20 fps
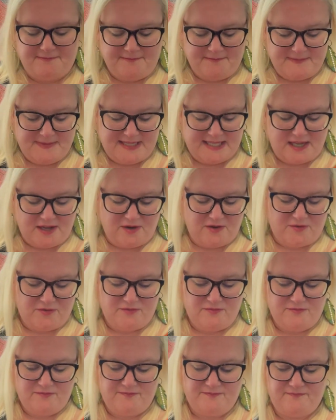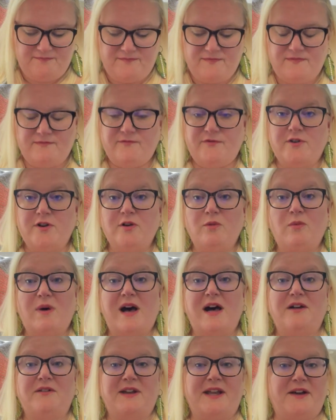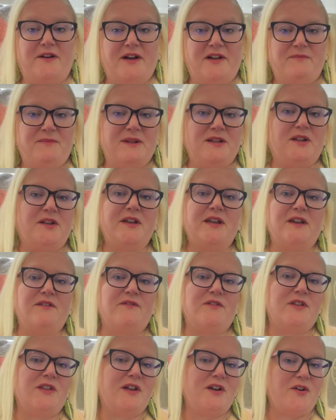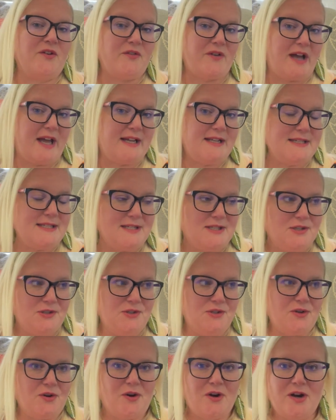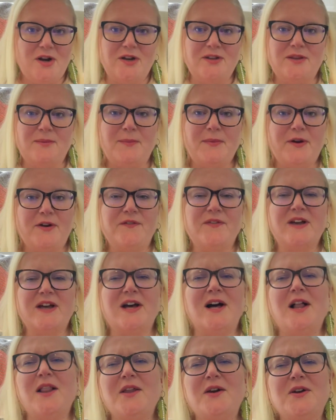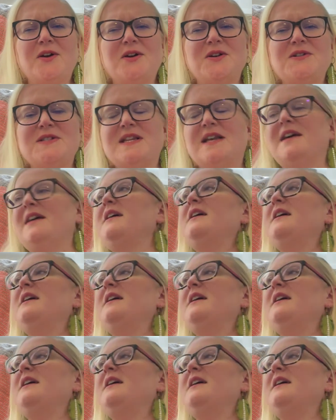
so for a while now, I've been looking for the correct yarn, the perfect colors